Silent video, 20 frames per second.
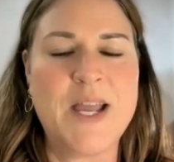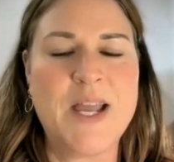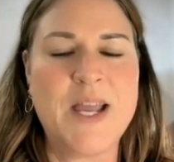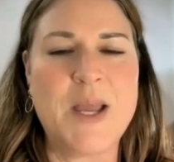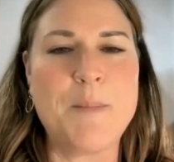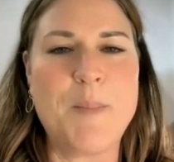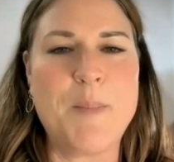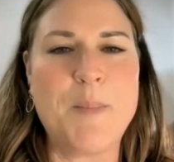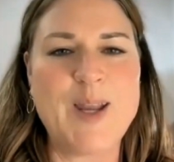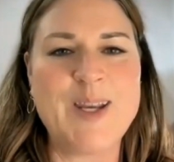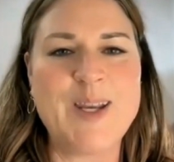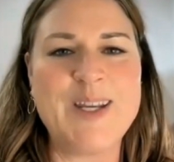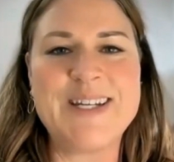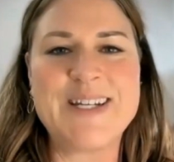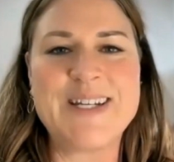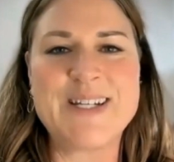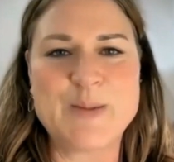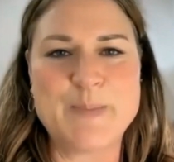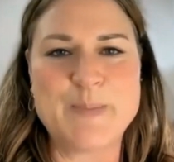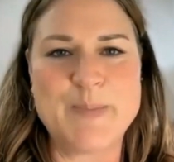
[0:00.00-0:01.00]
embodied
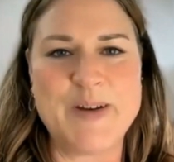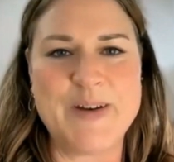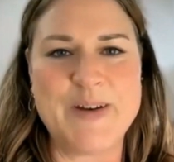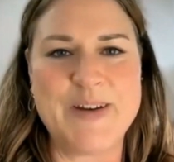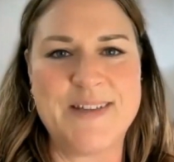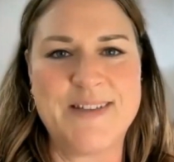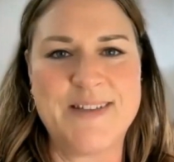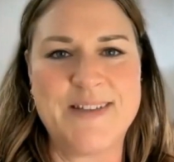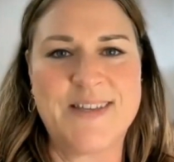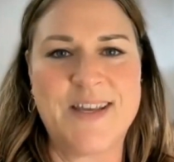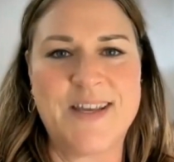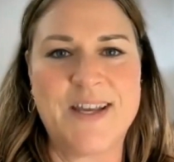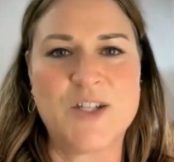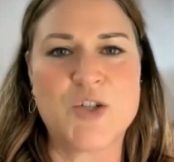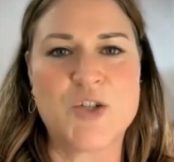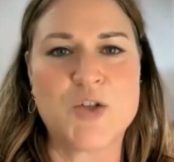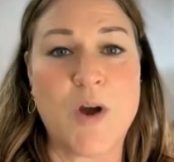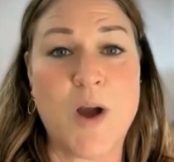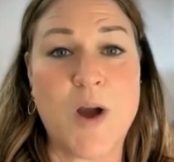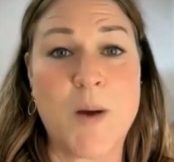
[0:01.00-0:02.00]
experience, and
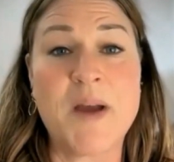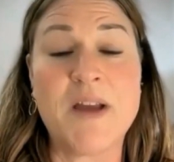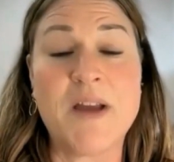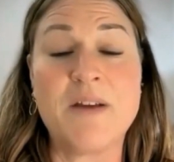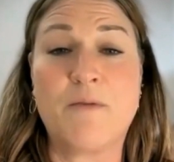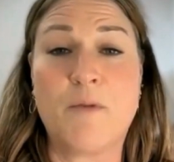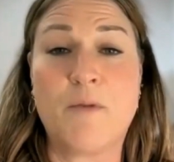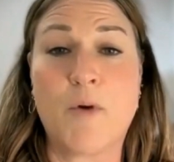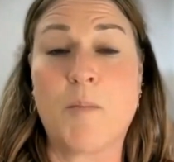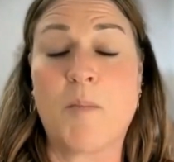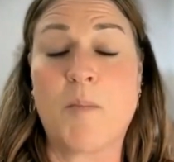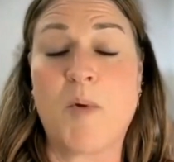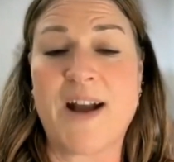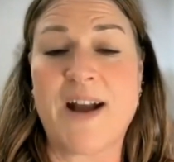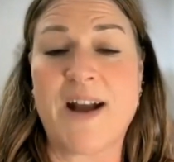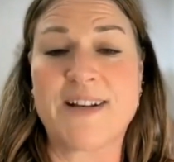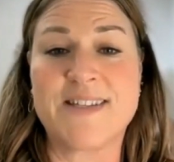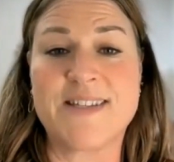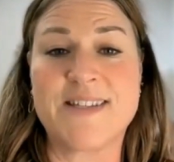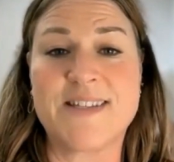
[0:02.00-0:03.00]
trauma-informed
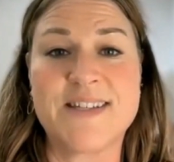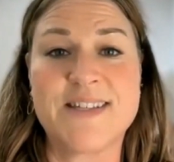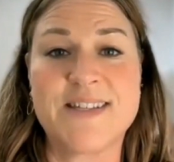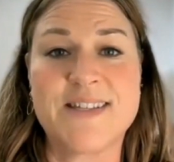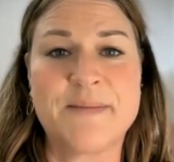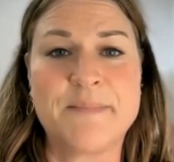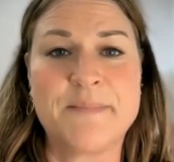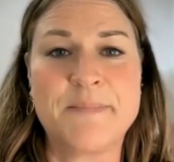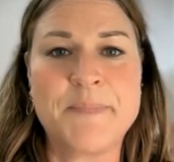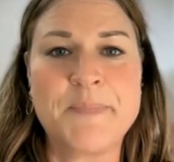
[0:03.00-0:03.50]
practices.